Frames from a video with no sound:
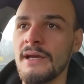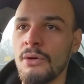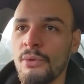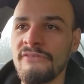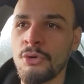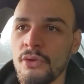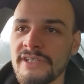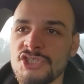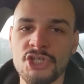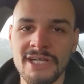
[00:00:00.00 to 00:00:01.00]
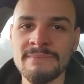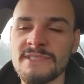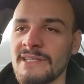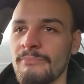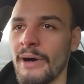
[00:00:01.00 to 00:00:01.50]
with all the
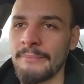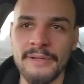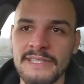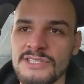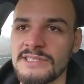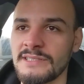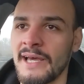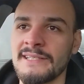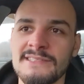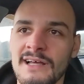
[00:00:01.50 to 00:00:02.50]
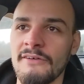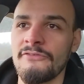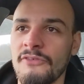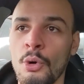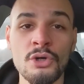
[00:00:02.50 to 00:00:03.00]
trims and bumpers and stuff
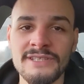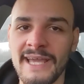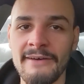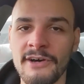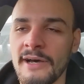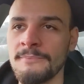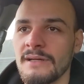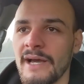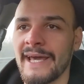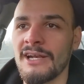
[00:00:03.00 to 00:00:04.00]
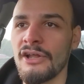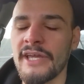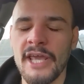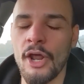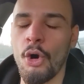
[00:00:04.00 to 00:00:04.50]
all together and
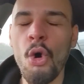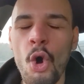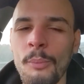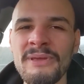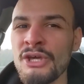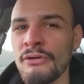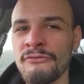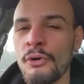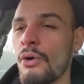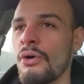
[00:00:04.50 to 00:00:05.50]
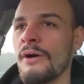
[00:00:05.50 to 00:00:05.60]
looking all beautiful